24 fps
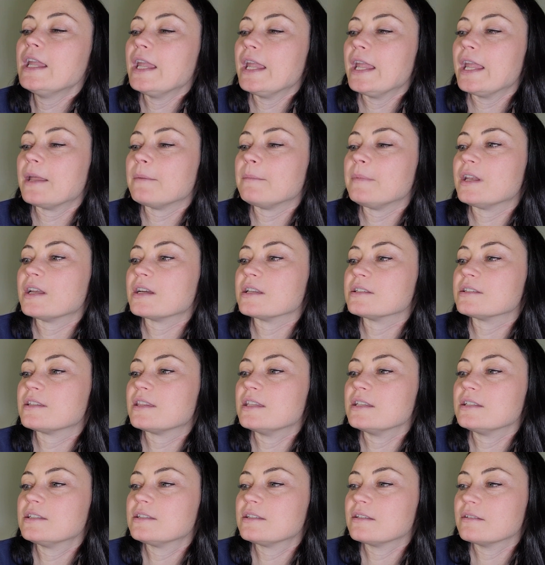and because
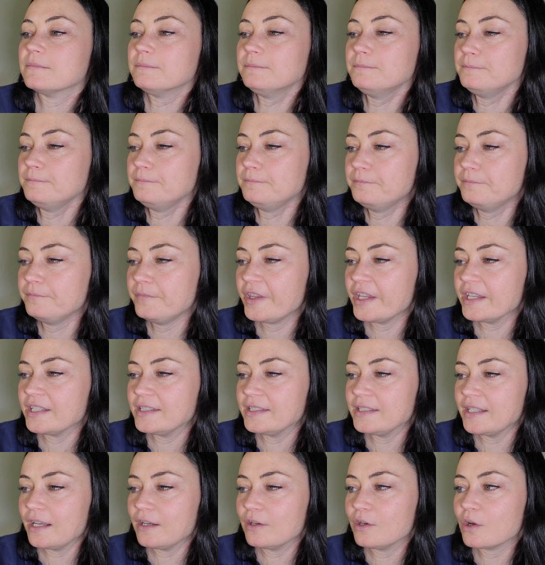this the
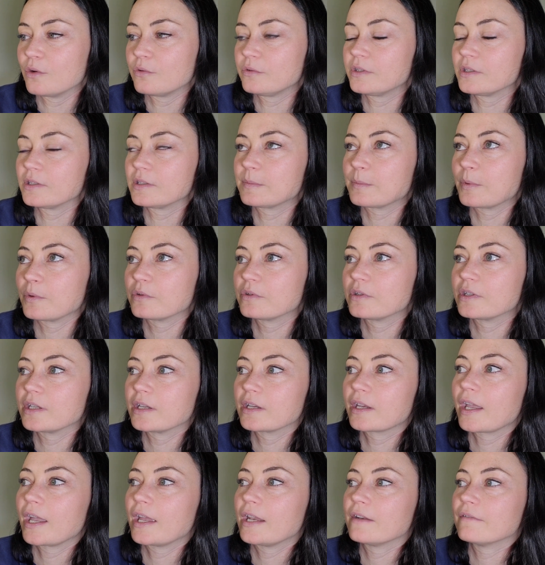scent notes is supposed to
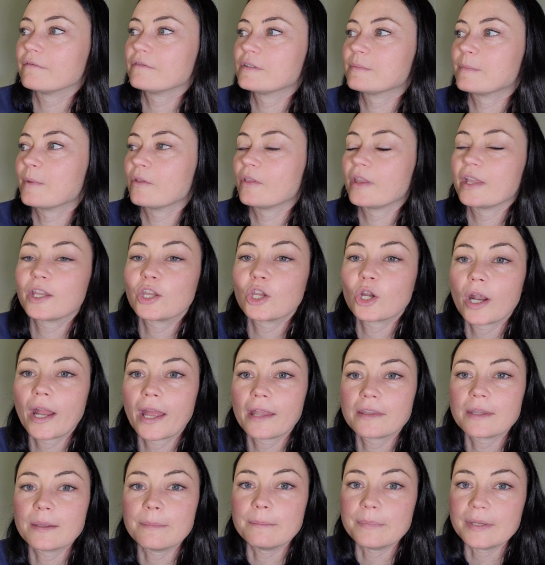kind of smell like you're
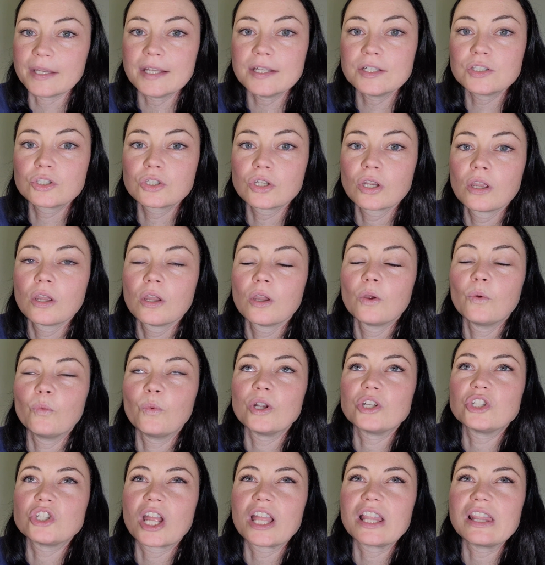at the beach,
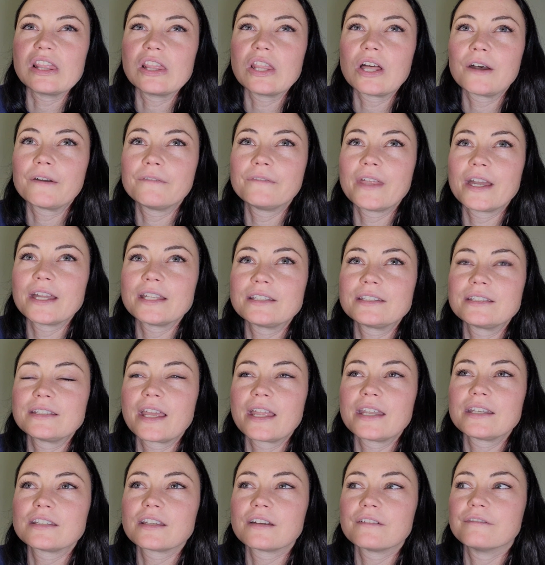which I love that
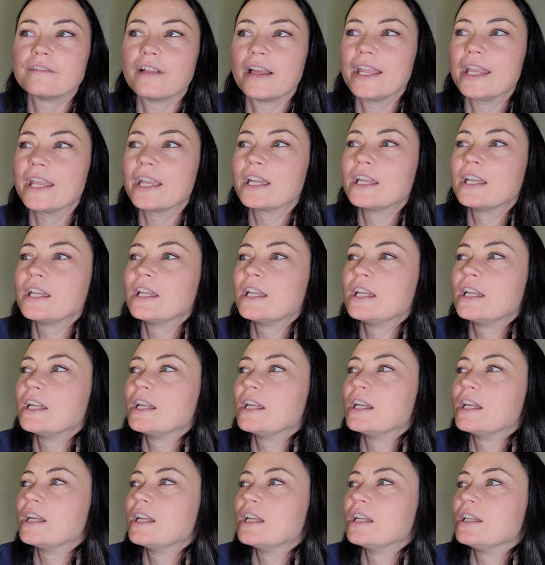scent of, like,
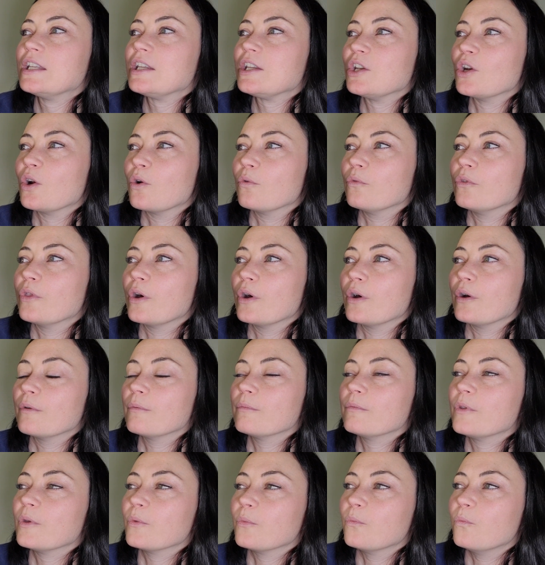you know,
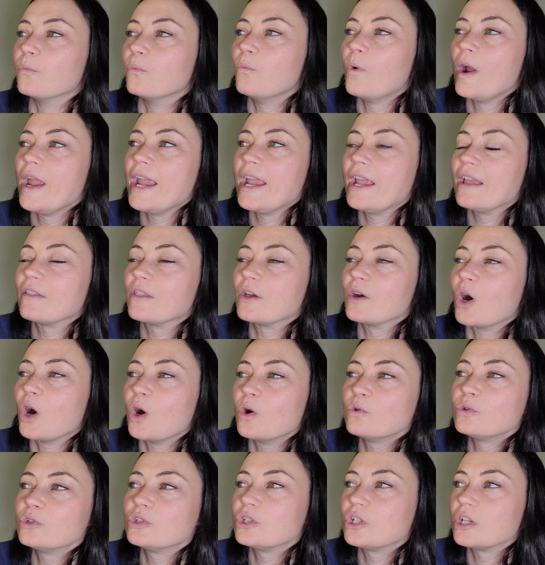the
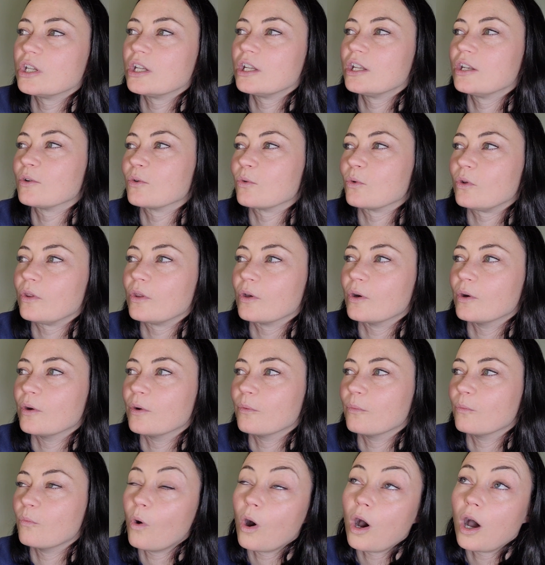ocean or the
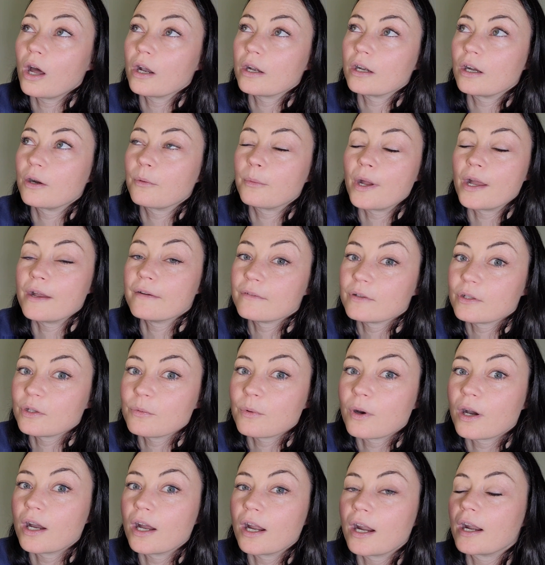water, wherever you
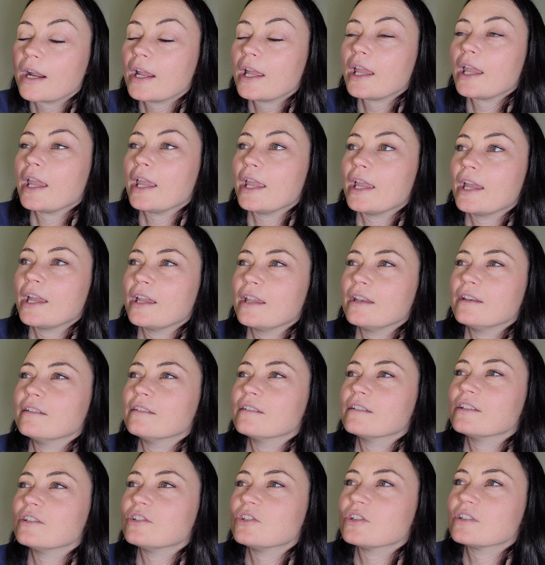are,
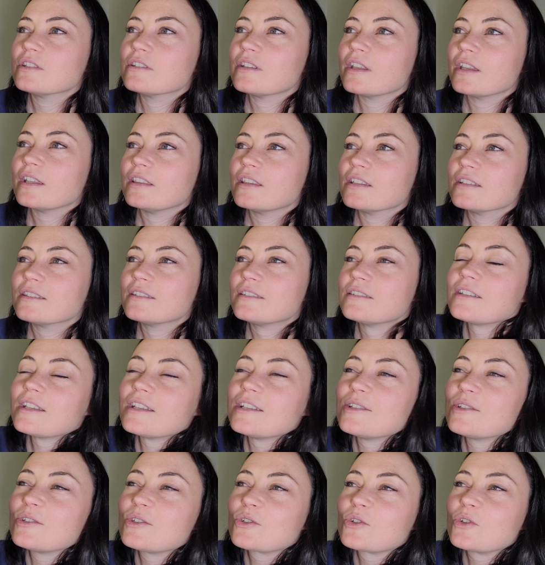and just like the
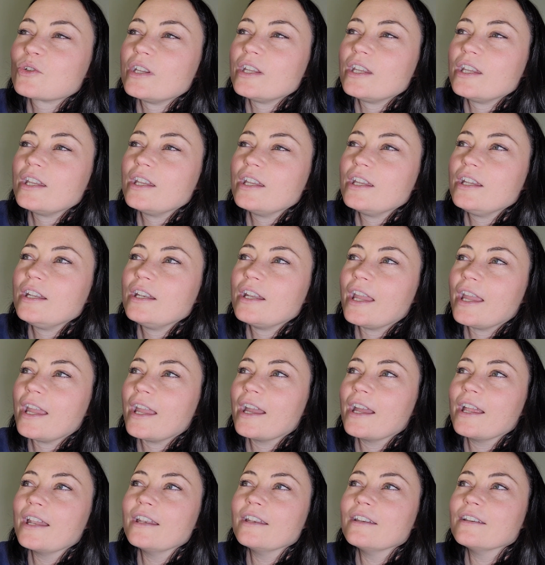sunscreen
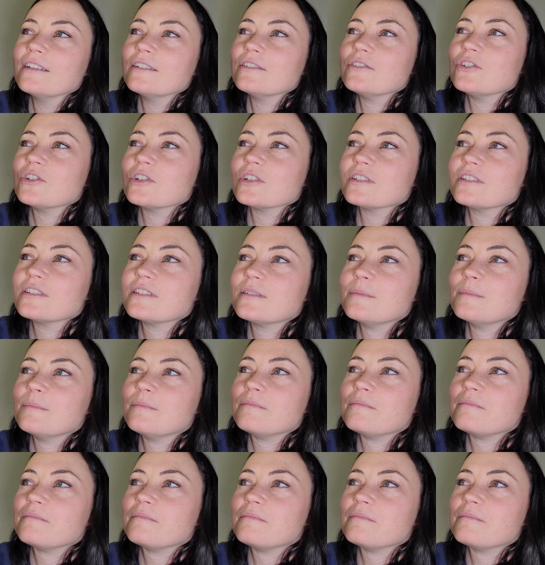and just